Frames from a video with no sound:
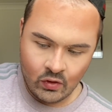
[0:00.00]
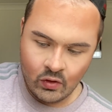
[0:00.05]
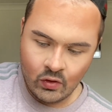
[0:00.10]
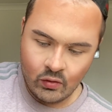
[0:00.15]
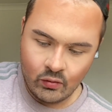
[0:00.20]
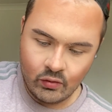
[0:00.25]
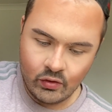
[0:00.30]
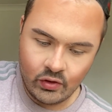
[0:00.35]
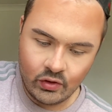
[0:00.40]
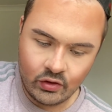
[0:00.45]

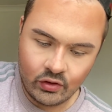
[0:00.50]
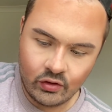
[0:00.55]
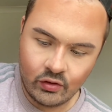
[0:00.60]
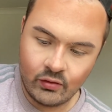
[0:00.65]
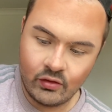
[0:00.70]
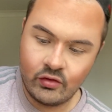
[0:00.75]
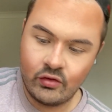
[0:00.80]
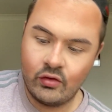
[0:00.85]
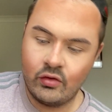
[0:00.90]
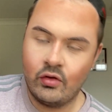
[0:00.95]
you're going to do
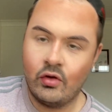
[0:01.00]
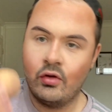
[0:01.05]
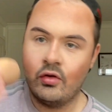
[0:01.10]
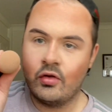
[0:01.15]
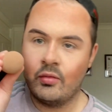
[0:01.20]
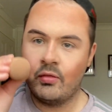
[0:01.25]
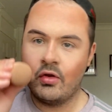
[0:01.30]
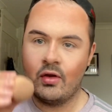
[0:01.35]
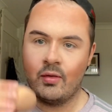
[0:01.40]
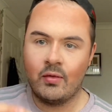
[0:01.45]
is use the
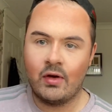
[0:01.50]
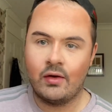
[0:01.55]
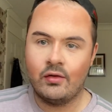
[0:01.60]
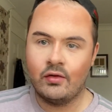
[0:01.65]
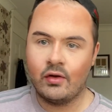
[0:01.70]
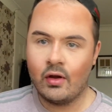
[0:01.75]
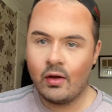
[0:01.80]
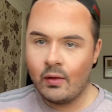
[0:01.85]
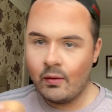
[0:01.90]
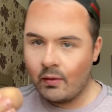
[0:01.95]
beauty
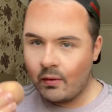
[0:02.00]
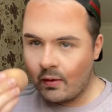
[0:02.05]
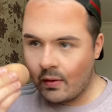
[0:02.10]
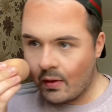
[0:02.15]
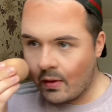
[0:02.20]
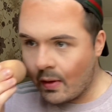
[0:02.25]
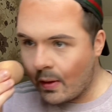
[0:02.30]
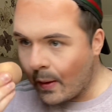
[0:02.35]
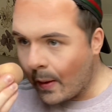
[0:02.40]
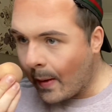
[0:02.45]
blender,
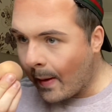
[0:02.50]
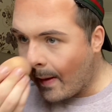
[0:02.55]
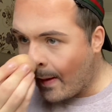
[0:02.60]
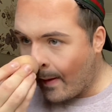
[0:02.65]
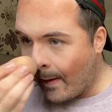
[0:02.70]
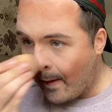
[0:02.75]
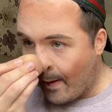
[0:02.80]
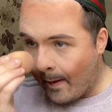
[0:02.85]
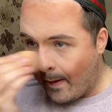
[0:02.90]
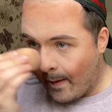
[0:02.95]

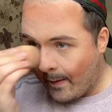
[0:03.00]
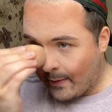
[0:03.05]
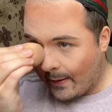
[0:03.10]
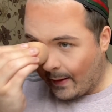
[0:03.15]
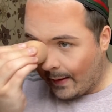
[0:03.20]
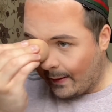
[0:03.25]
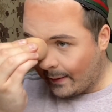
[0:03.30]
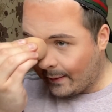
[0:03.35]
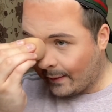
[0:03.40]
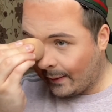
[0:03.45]
and then
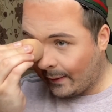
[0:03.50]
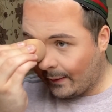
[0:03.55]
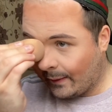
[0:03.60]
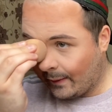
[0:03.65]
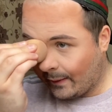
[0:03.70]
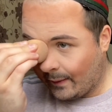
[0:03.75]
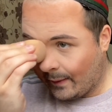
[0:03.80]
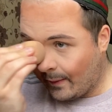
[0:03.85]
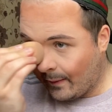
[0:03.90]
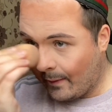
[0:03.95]
you just
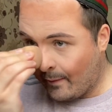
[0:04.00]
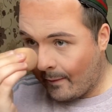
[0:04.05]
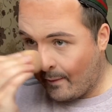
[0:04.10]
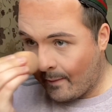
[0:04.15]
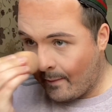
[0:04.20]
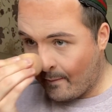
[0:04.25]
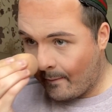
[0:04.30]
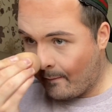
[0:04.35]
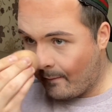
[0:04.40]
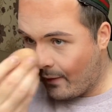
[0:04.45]

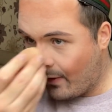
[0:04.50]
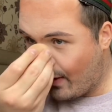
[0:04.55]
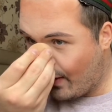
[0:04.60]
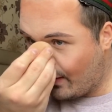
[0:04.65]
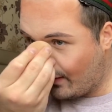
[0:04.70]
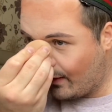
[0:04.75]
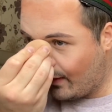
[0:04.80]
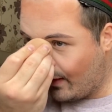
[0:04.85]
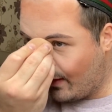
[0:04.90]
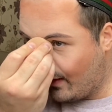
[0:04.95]
press
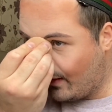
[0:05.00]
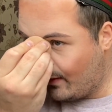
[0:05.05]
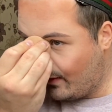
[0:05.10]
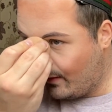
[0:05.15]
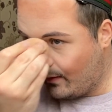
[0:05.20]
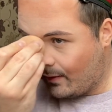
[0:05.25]
it in